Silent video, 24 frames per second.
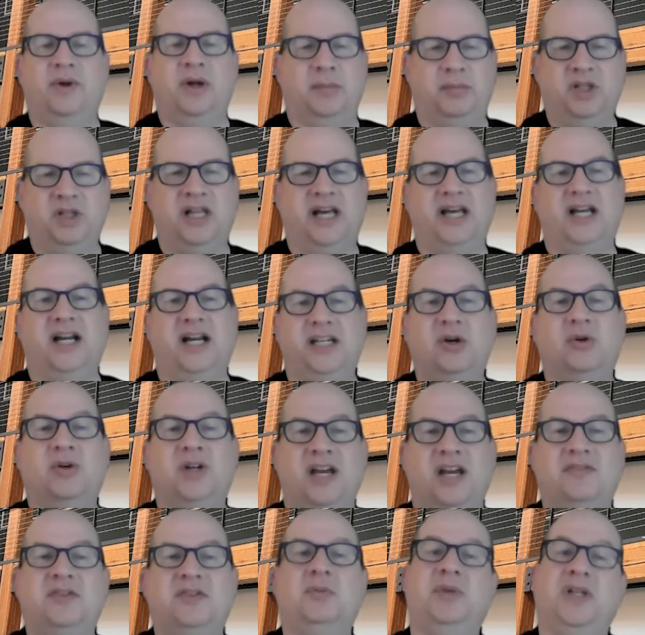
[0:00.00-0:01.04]
I'm glad I
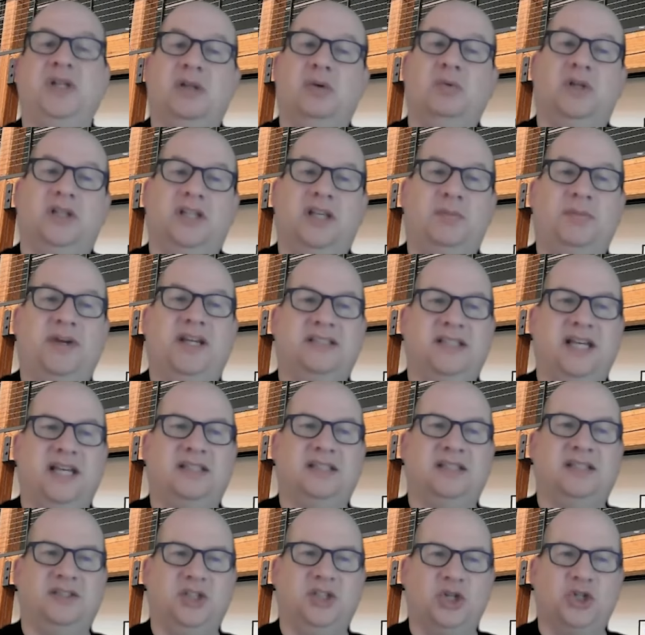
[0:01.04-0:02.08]
don't have to be the one that makes
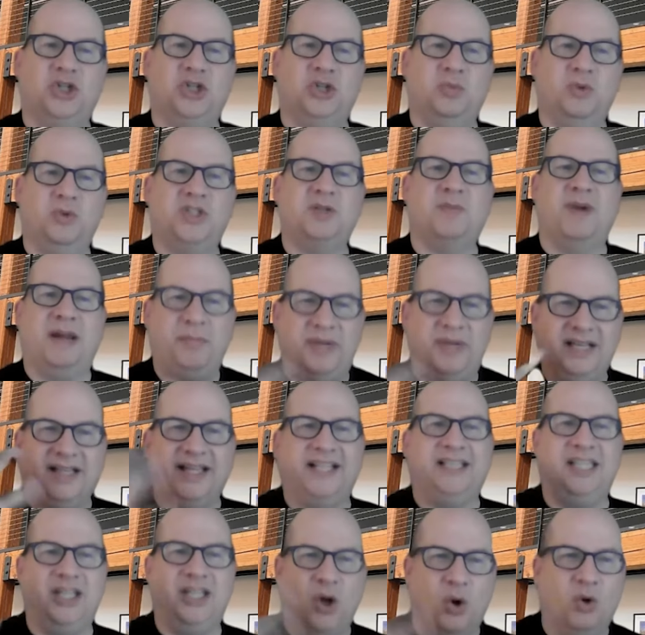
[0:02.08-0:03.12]
that decision, which might be
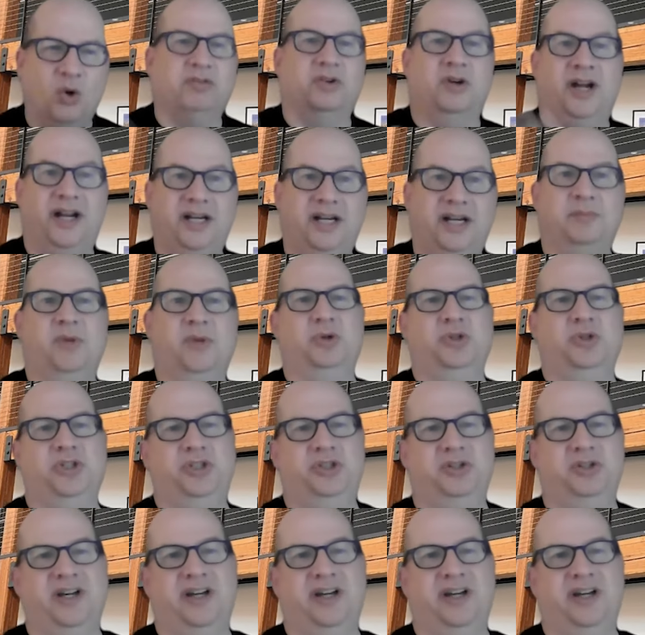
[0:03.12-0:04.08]
the overriding emotion